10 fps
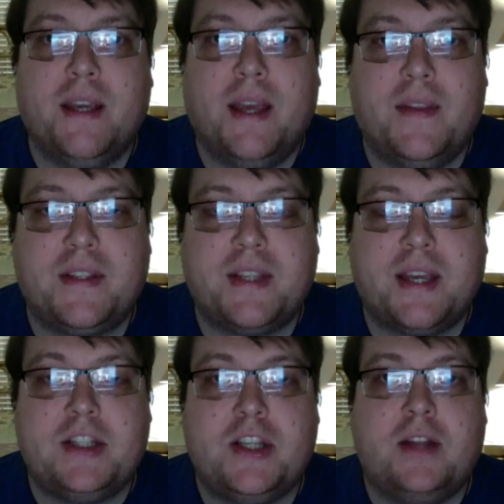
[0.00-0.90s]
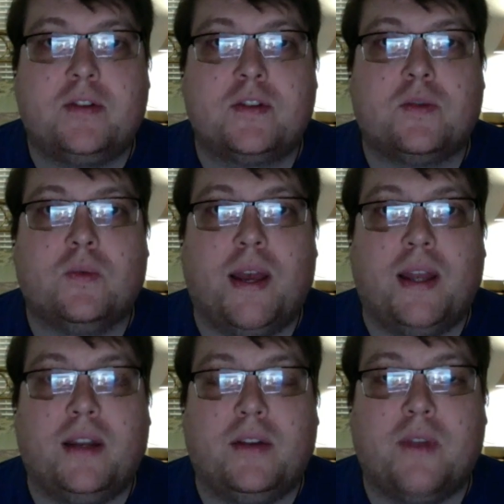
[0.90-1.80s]
And the side channels are
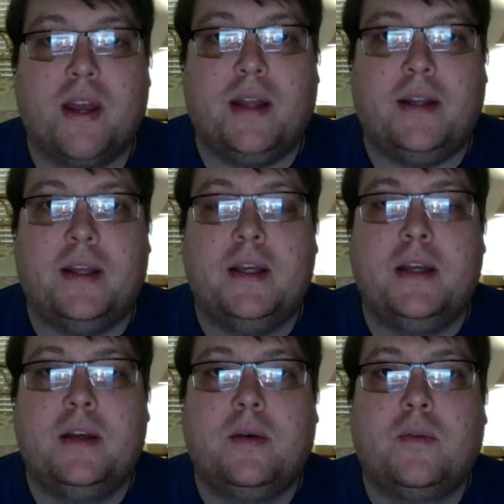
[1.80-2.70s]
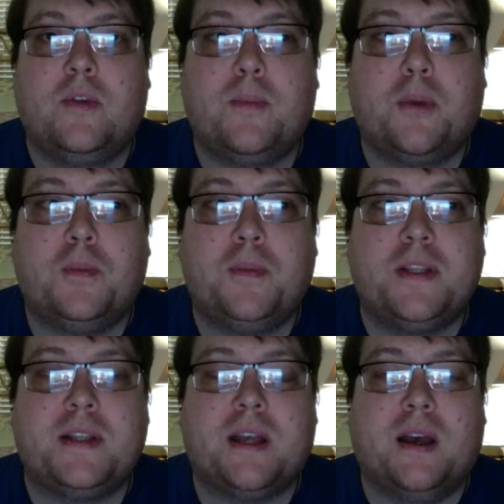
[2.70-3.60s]
white and red. For the
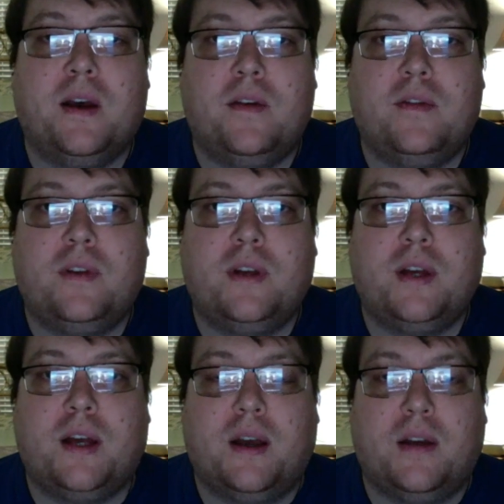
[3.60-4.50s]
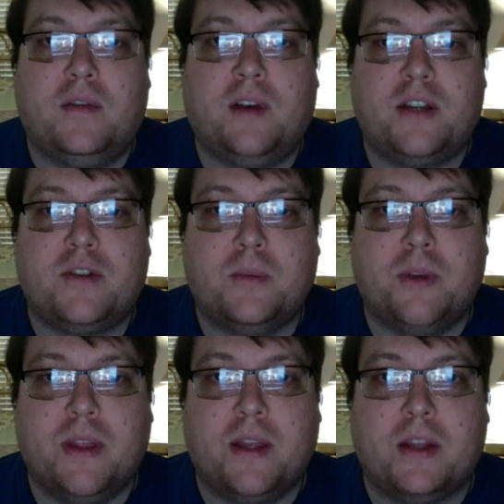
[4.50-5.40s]
purpose of Vajra
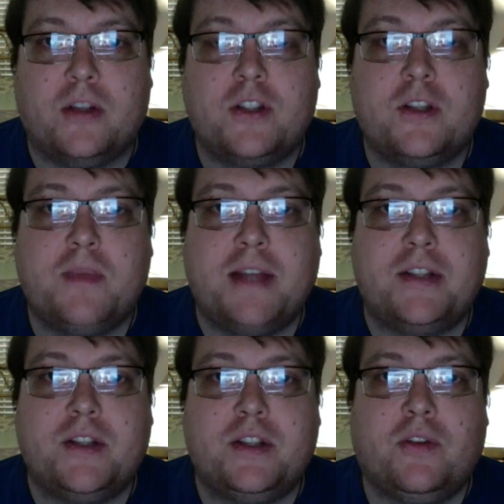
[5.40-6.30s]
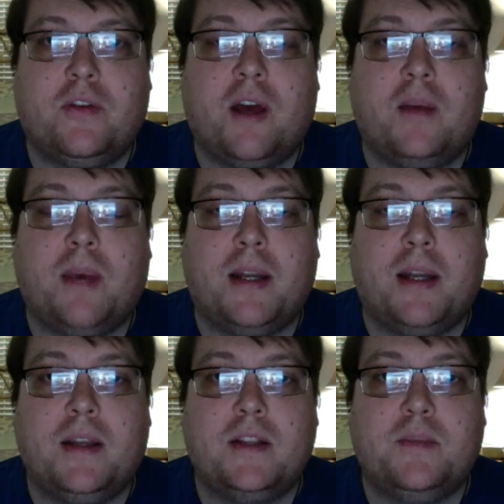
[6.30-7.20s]
breathing, just imagine that your
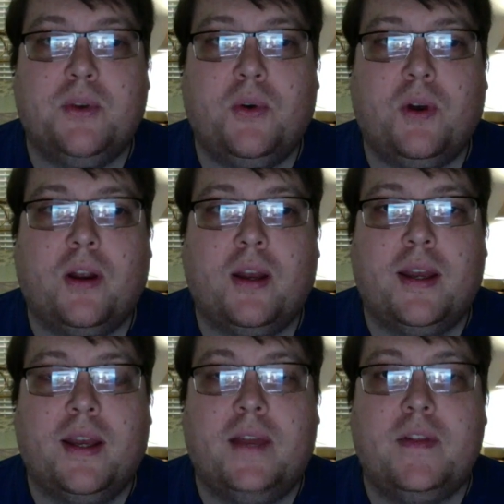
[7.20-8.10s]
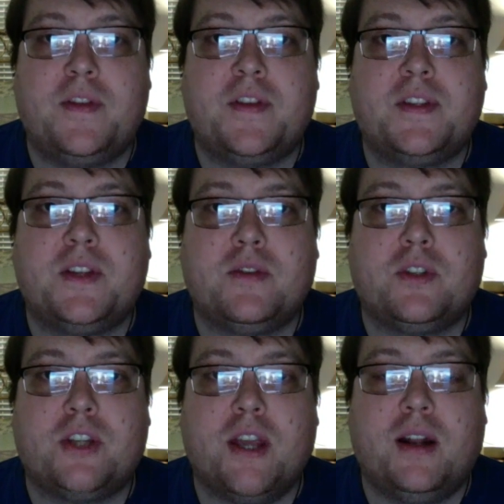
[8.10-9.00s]
body is pure and that the central
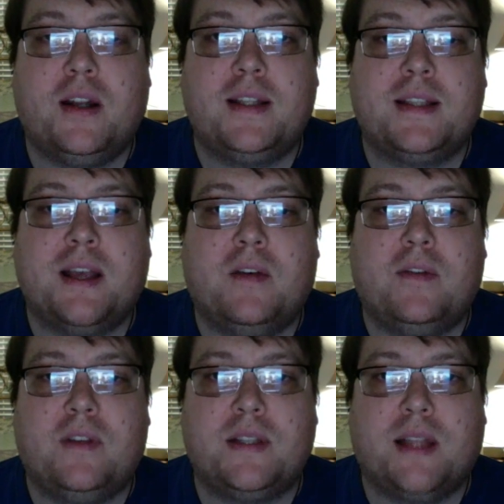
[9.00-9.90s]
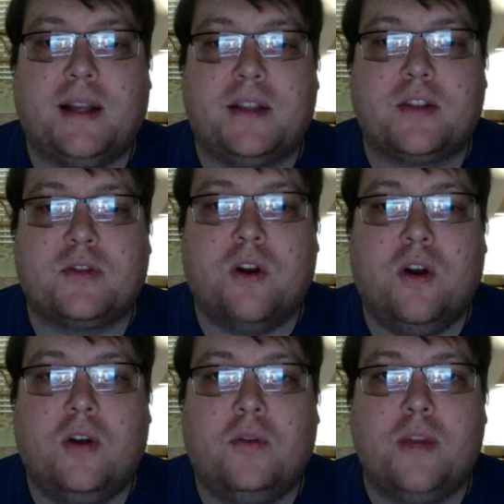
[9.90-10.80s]
channel itself is like a
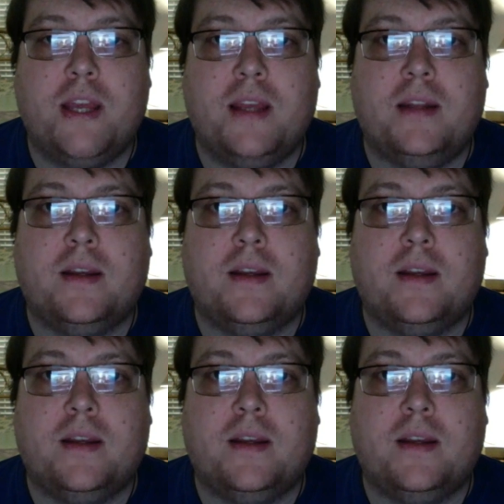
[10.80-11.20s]
strong reed,